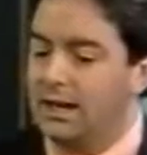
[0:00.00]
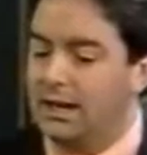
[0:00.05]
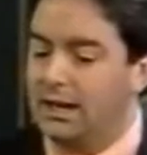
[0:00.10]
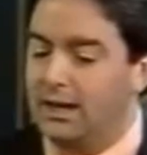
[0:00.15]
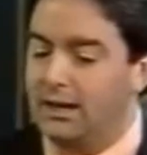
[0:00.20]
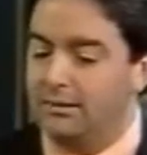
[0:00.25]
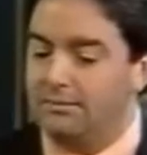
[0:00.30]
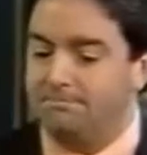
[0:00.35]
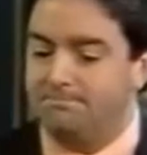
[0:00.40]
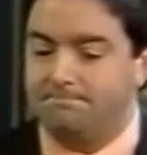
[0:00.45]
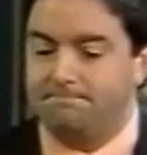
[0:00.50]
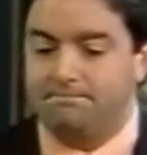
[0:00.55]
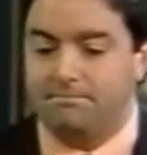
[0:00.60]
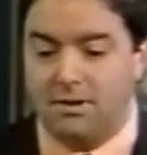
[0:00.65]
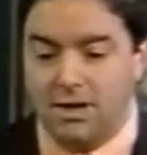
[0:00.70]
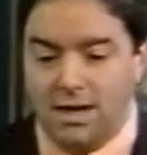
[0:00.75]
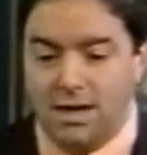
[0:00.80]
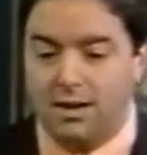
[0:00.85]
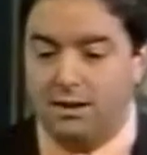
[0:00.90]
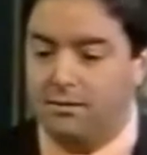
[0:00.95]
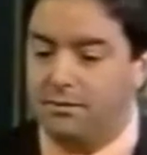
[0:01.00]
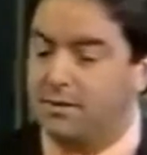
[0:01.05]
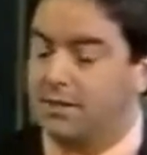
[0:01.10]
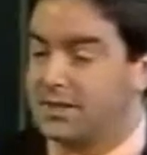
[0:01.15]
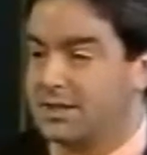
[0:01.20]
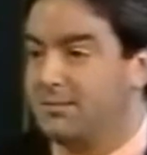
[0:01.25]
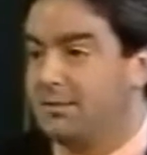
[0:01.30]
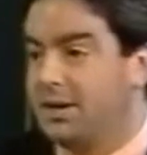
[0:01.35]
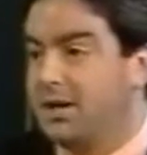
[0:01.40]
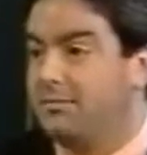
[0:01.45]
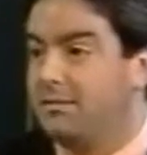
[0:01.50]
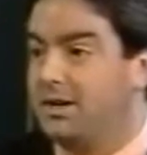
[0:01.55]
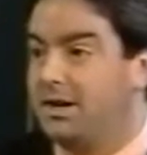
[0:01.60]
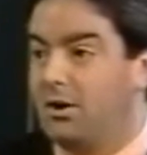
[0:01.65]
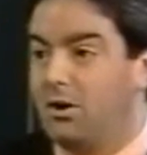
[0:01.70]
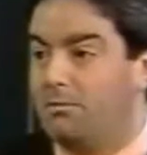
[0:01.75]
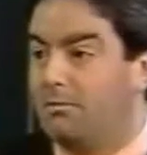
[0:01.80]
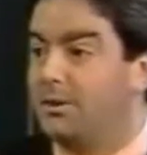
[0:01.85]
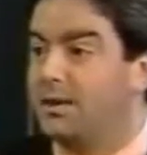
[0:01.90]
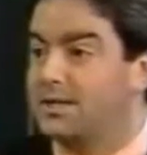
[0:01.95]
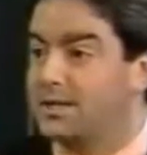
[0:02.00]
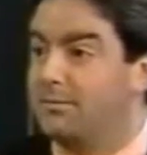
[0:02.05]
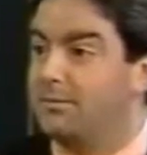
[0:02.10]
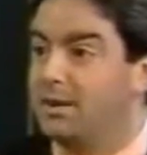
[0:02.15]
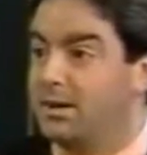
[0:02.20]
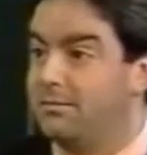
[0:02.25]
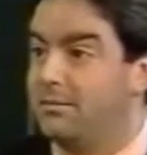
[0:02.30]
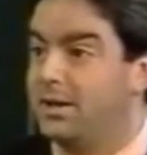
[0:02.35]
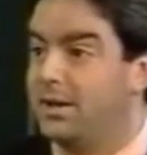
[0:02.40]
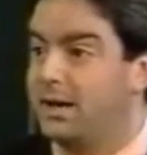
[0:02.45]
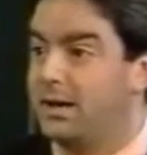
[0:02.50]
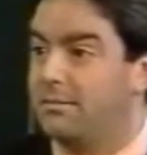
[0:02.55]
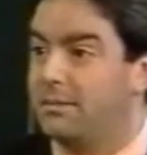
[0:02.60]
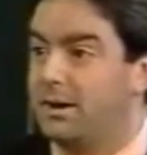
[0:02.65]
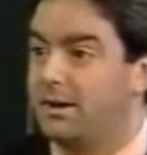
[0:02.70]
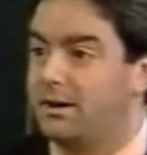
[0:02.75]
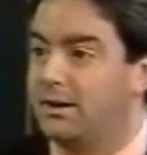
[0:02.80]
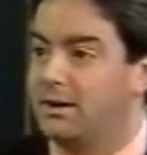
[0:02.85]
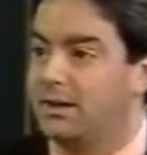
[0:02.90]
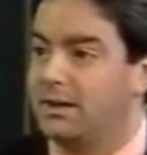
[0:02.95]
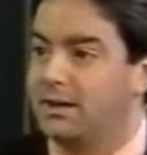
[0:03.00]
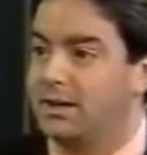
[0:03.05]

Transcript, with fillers: Um, and something can be hopefully something can be done about it.